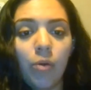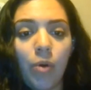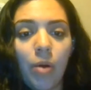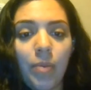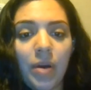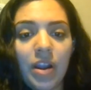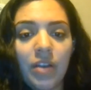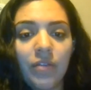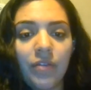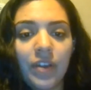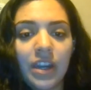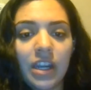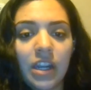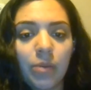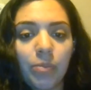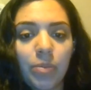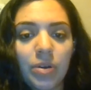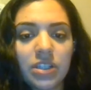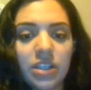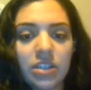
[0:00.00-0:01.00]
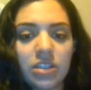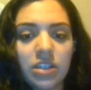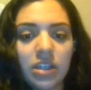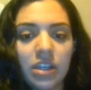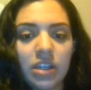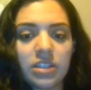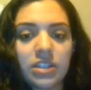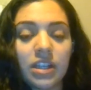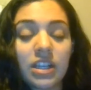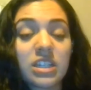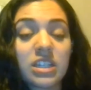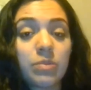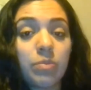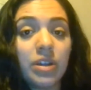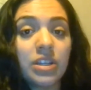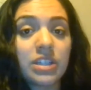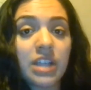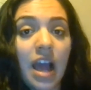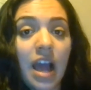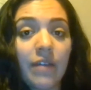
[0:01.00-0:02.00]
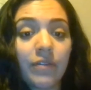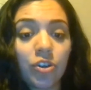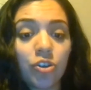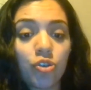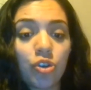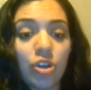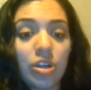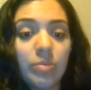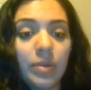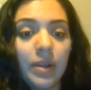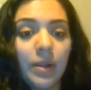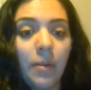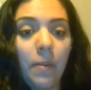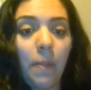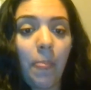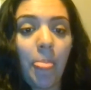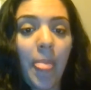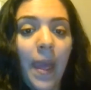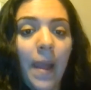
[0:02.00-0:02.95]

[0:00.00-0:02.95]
benefiting persisting 6 months after treatment.